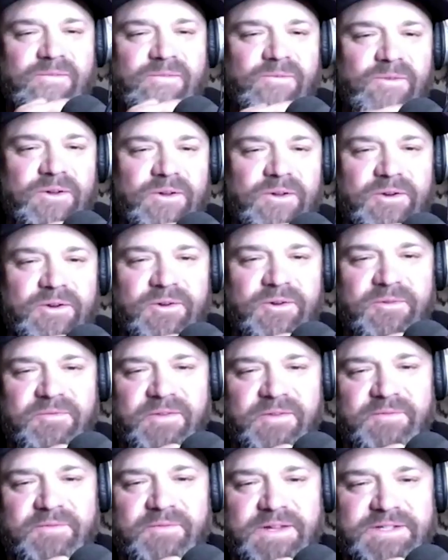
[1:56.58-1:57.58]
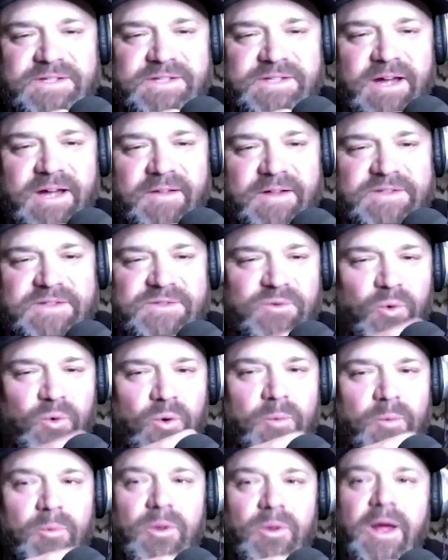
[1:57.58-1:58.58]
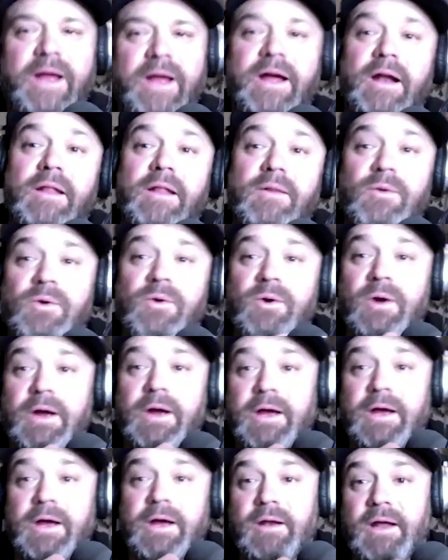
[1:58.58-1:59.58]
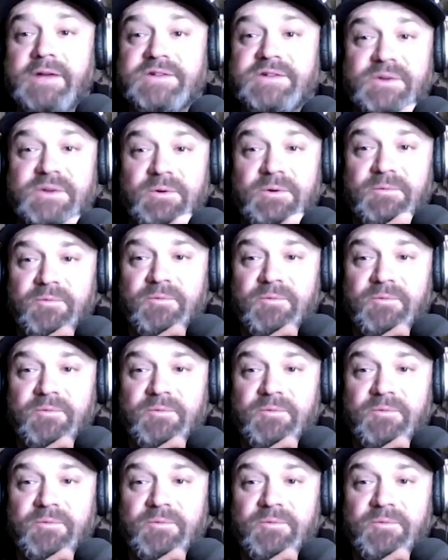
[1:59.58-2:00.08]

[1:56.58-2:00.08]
Well, you're in your 50s now. That's normal. I got a little gray, and I just turned